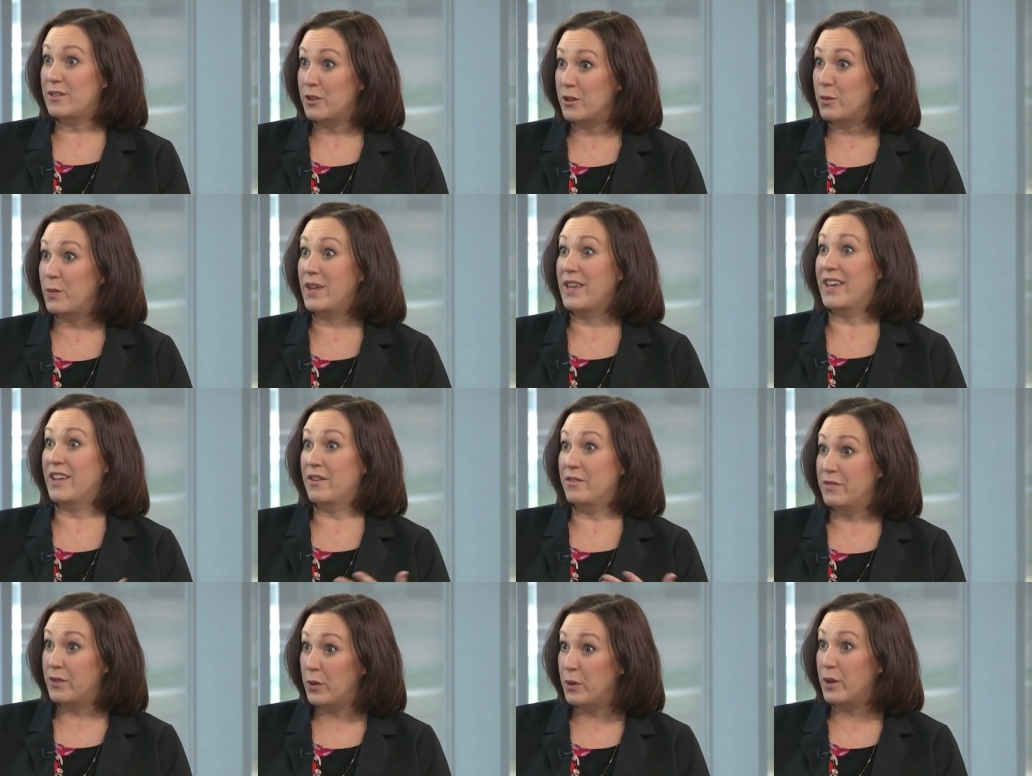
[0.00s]
so that we can
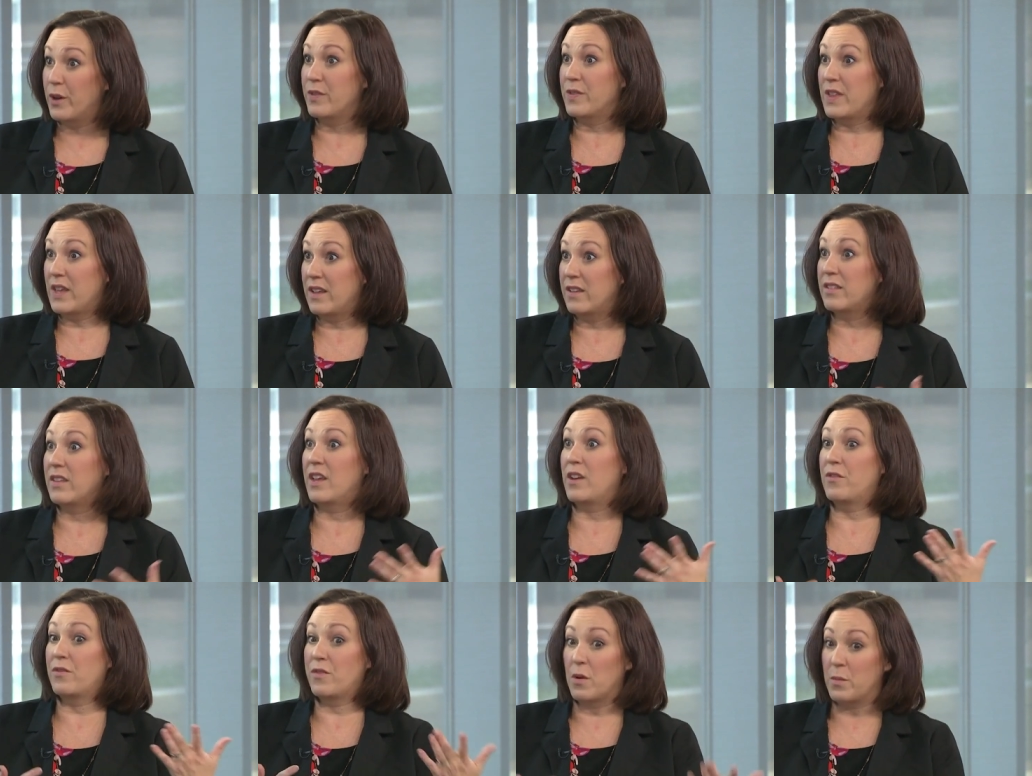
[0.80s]
get a vote on things
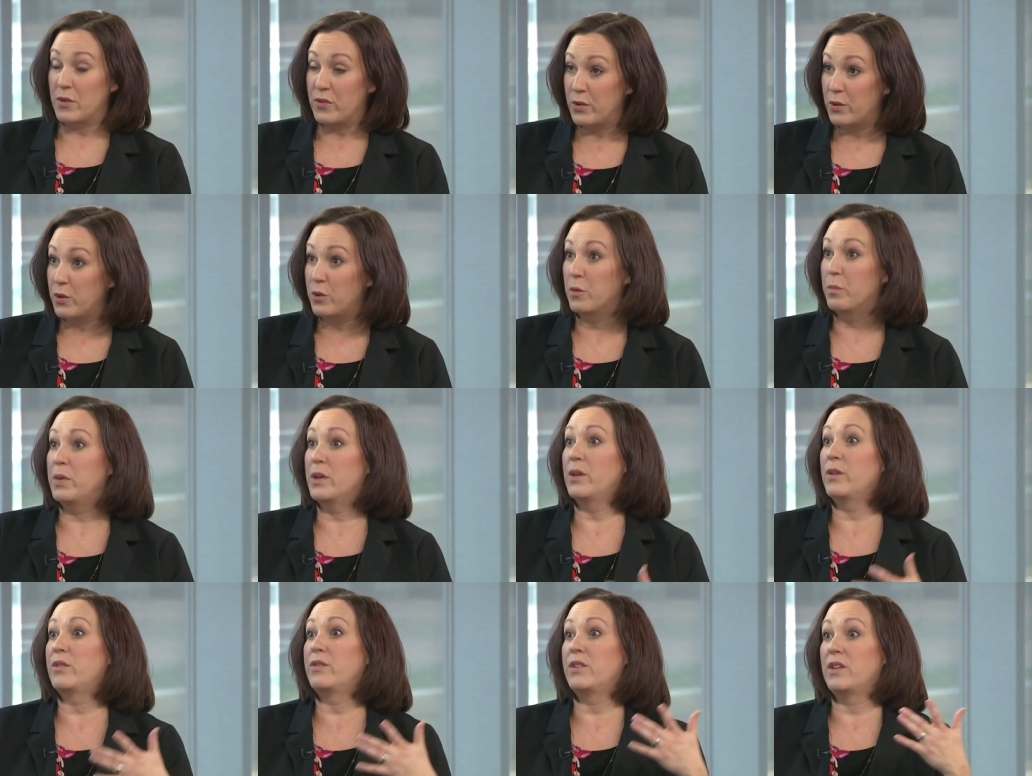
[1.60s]
like pharmaceutical
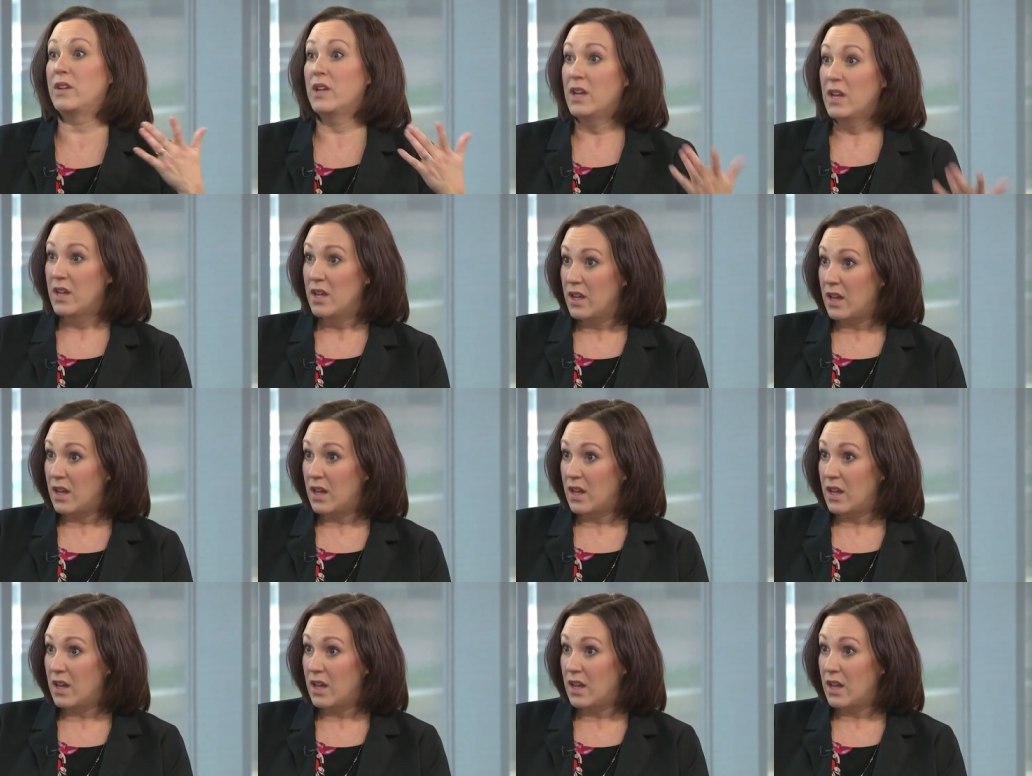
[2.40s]
bills and